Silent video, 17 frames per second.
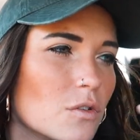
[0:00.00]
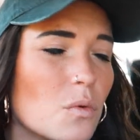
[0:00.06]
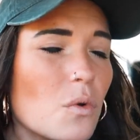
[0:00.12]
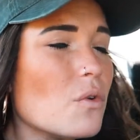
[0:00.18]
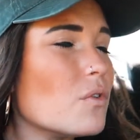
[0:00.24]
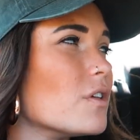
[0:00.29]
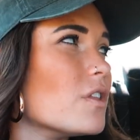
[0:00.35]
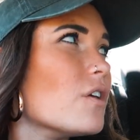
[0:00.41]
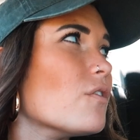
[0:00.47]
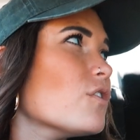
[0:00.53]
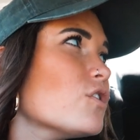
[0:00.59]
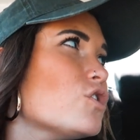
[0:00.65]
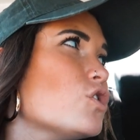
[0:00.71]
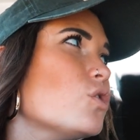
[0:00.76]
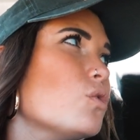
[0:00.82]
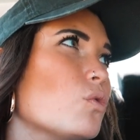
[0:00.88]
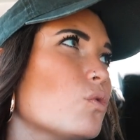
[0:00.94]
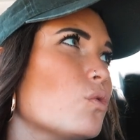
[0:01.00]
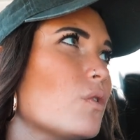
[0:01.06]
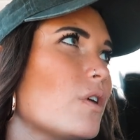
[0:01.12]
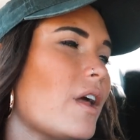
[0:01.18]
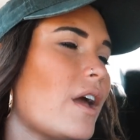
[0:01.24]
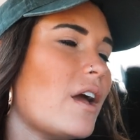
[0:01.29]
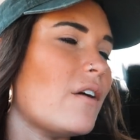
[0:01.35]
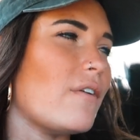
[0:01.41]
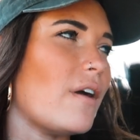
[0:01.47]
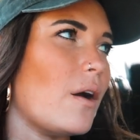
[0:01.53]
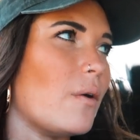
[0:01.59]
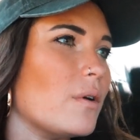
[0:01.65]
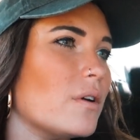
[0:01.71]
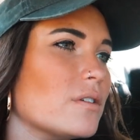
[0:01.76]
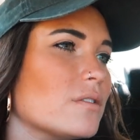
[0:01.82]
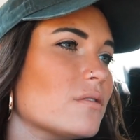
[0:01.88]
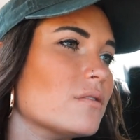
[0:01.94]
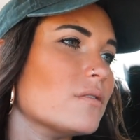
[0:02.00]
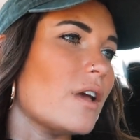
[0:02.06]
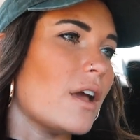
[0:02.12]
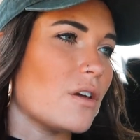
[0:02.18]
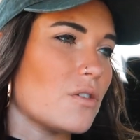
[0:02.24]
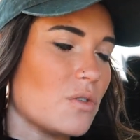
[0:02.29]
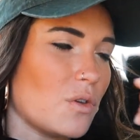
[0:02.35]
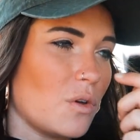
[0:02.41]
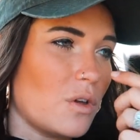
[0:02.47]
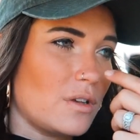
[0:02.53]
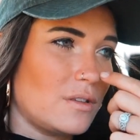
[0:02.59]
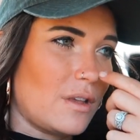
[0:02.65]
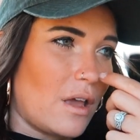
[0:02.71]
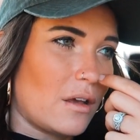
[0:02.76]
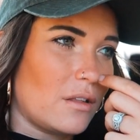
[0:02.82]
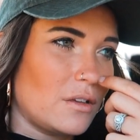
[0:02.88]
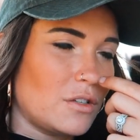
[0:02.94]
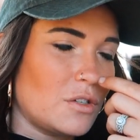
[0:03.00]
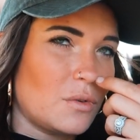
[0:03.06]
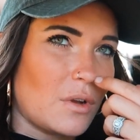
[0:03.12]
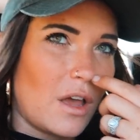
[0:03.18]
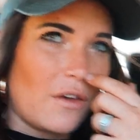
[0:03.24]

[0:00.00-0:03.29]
So we were only there for two and a half hours. Actually, exactly two and